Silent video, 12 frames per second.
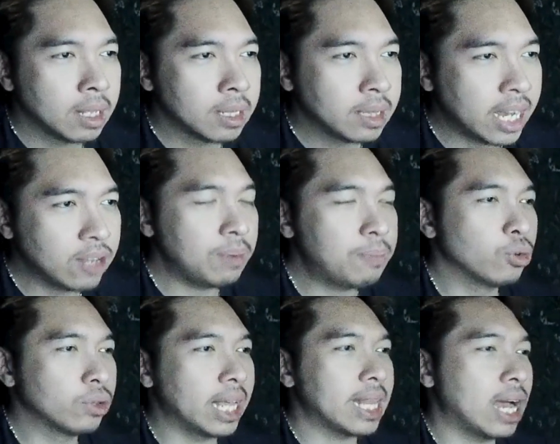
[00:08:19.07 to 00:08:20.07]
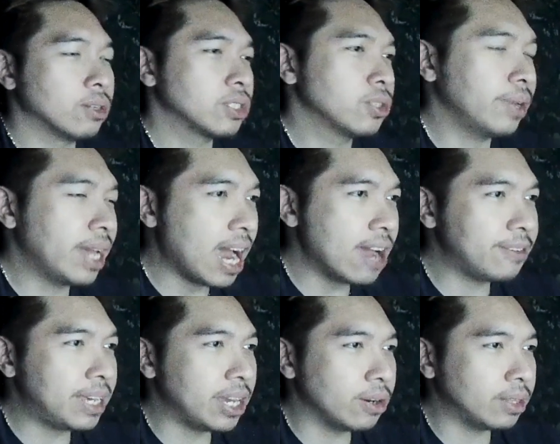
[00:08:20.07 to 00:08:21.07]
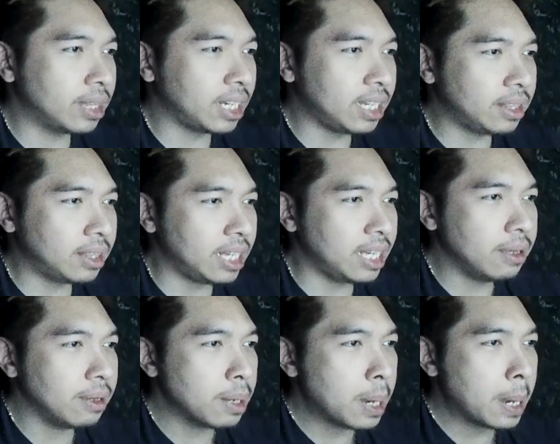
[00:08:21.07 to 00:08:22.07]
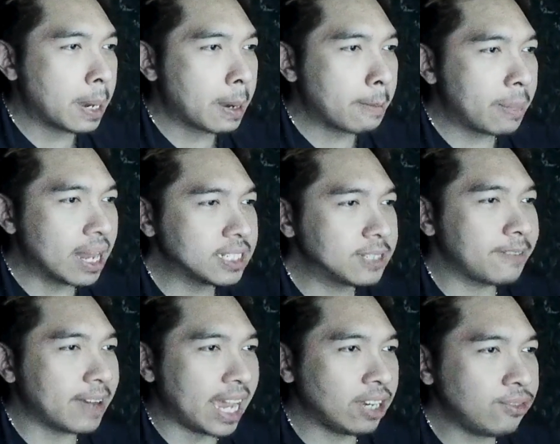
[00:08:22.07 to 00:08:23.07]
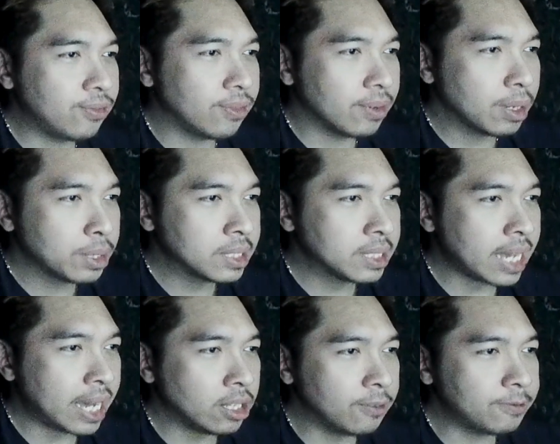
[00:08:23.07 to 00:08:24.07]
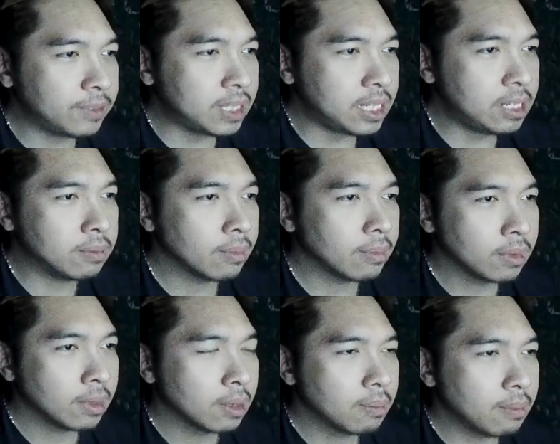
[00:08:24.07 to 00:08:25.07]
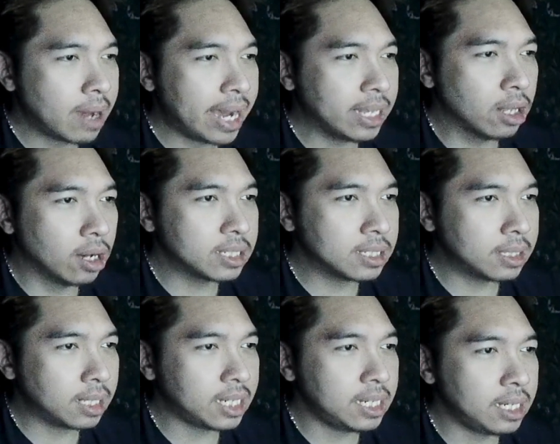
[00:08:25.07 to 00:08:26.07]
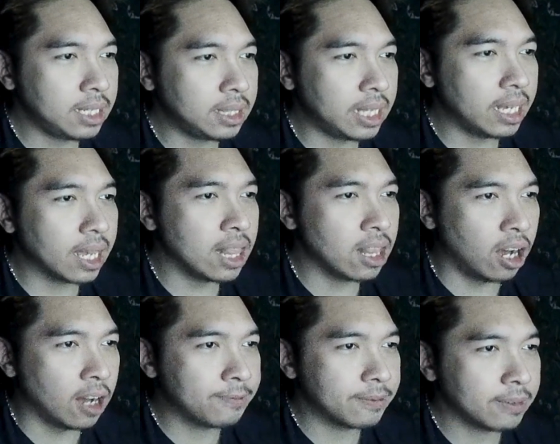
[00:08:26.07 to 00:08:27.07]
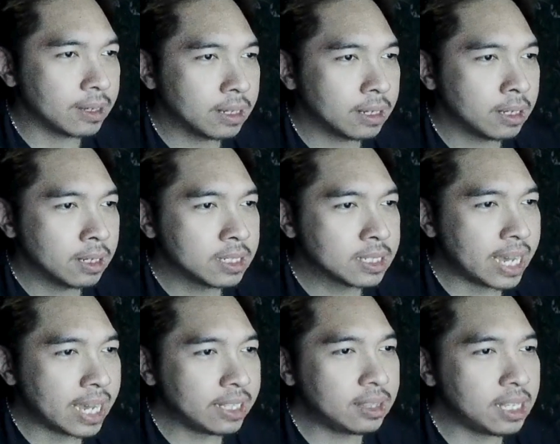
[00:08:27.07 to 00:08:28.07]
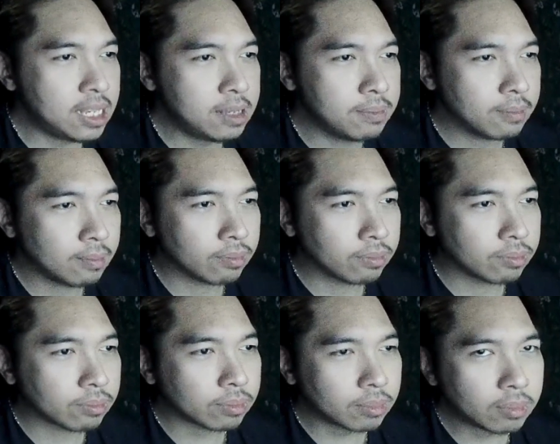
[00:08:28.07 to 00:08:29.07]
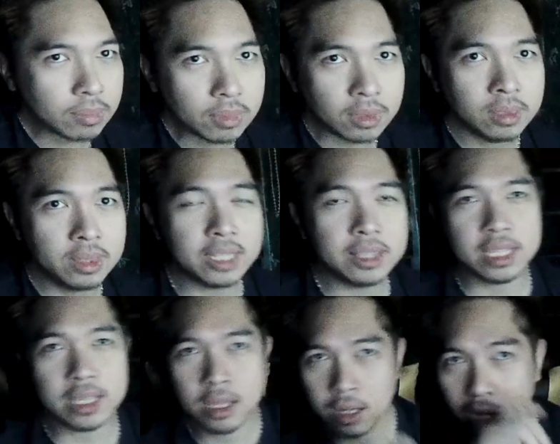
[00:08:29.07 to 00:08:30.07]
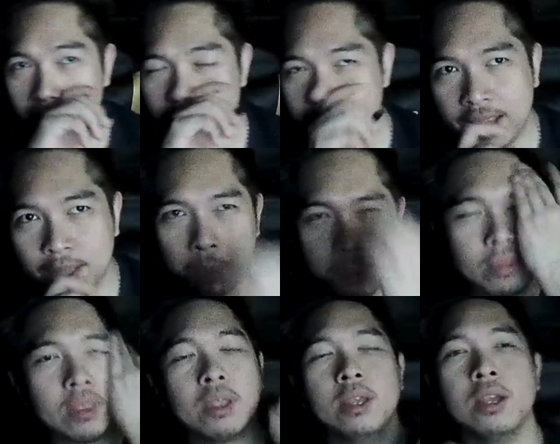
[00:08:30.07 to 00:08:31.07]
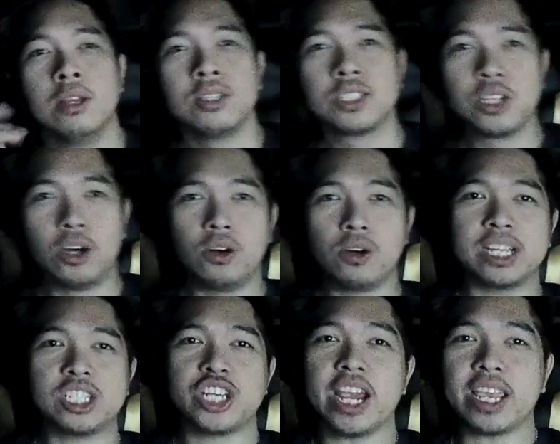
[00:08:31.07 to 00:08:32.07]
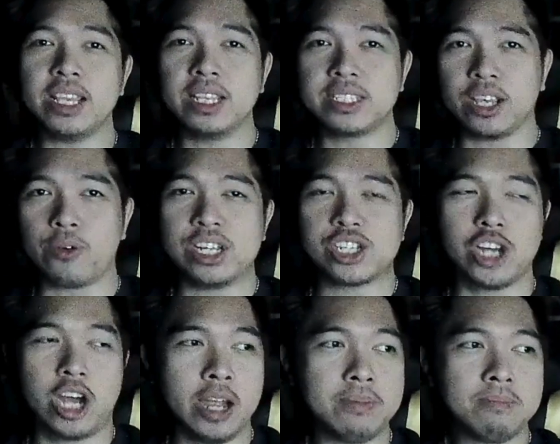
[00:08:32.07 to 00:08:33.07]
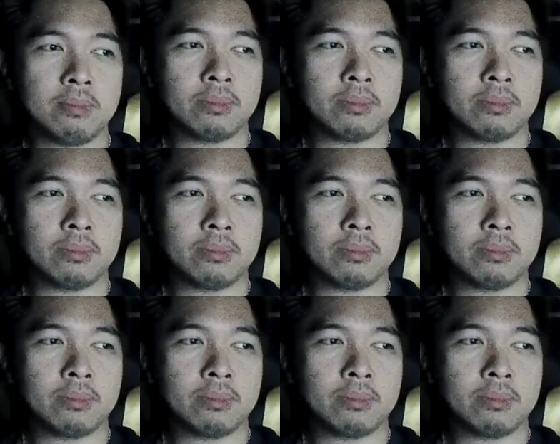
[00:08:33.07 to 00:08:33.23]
Then we put that out. So we have here 3t plus 5 sine of t minus 3 integral of sine t dt. All right. So rechecking this equation.